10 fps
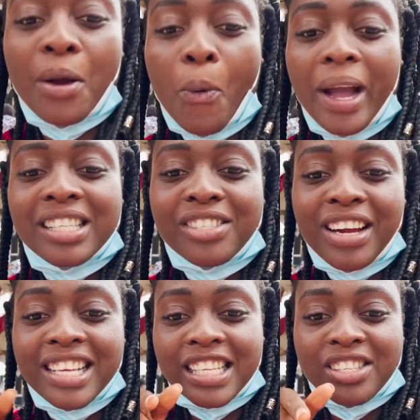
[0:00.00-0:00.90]
a white
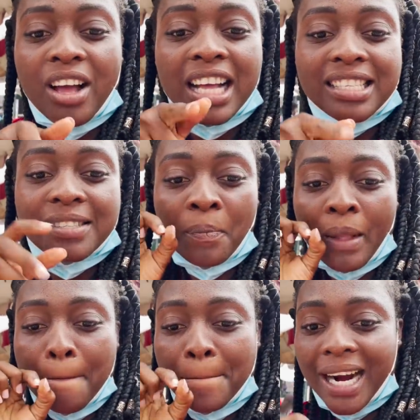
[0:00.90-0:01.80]
dress. It's not
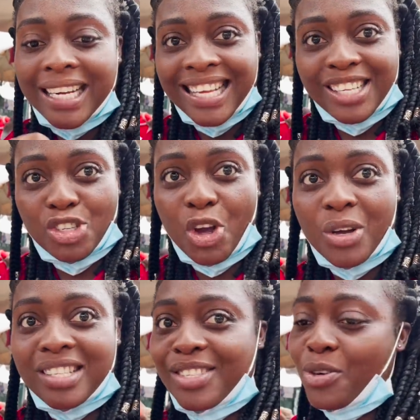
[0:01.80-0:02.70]
as bright as
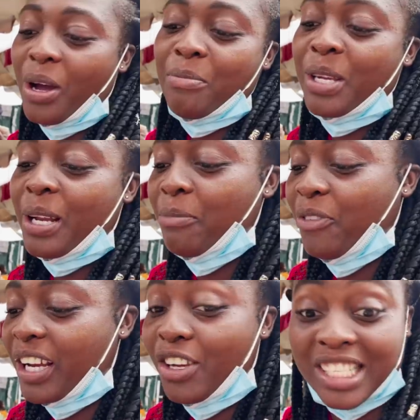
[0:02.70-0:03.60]
yours, so I mean, I'm
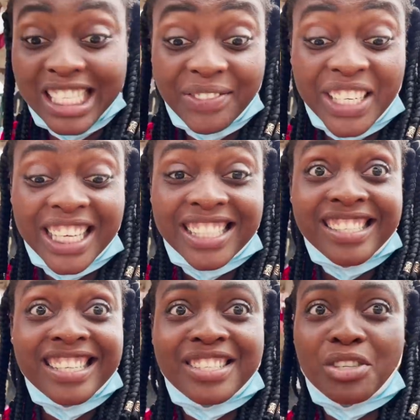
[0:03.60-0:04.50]
fine. Yours is even a
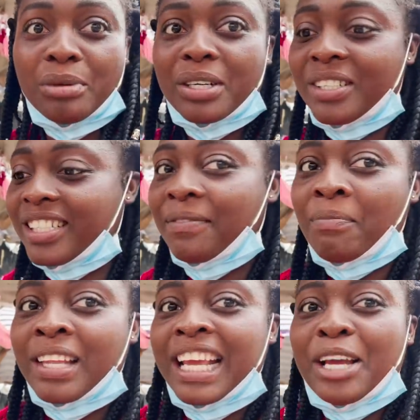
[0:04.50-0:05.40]
jeans, you'll be good.
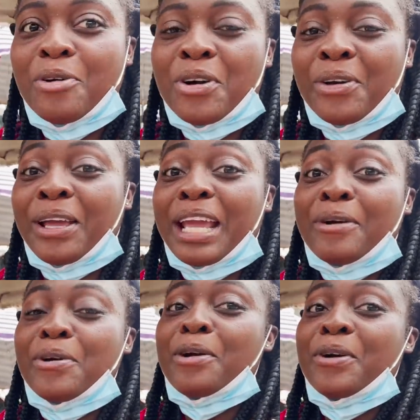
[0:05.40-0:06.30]
It,
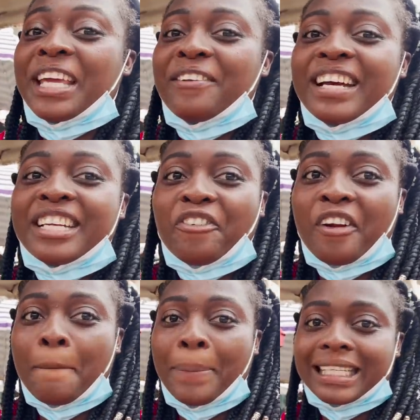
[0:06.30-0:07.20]
it, it will give a
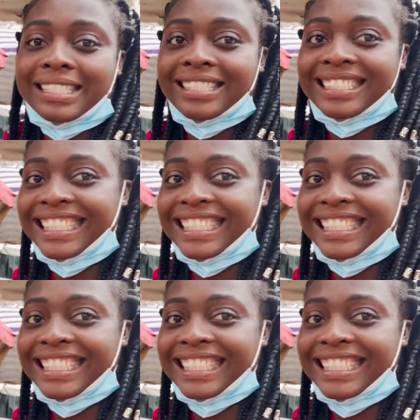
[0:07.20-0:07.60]
different pattern.